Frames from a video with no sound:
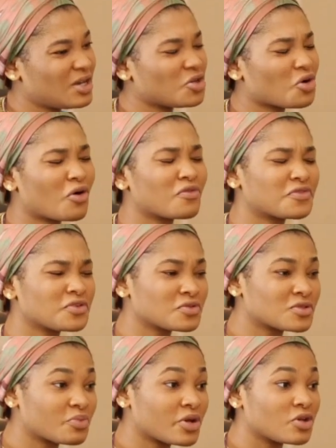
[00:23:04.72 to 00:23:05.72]
You're
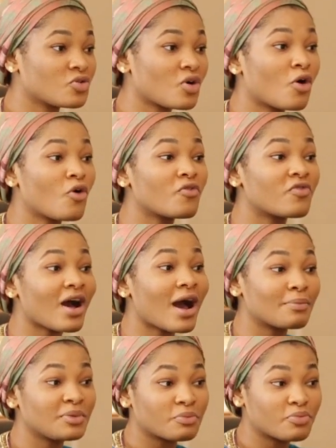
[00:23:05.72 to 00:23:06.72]
confused, pray. You are over
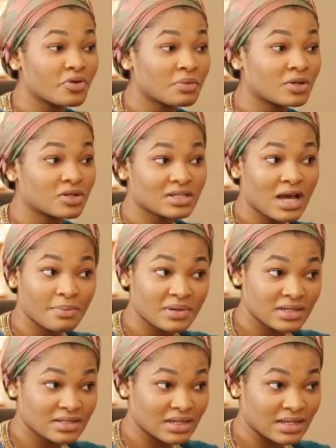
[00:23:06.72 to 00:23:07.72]
happy, pray, because
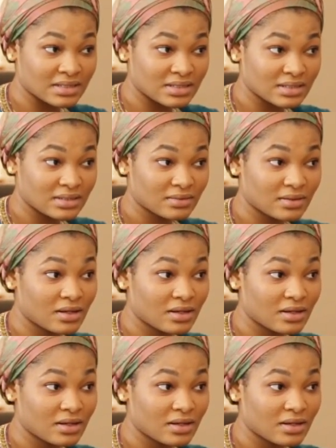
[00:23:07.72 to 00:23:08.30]
happiness ends.